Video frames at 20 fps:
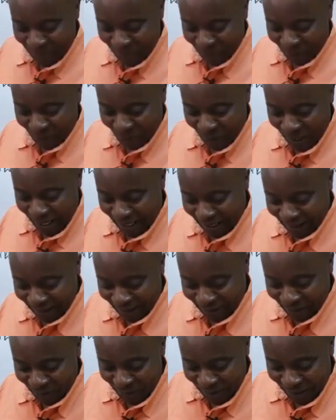go to another
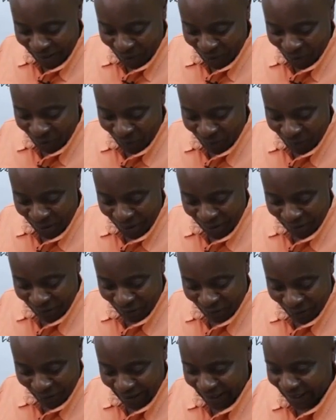question pretty
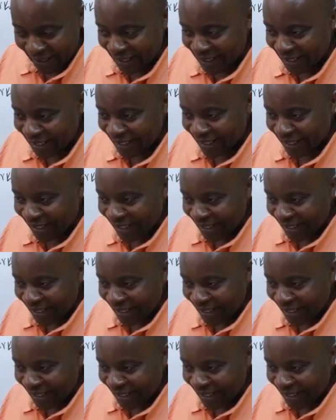fast?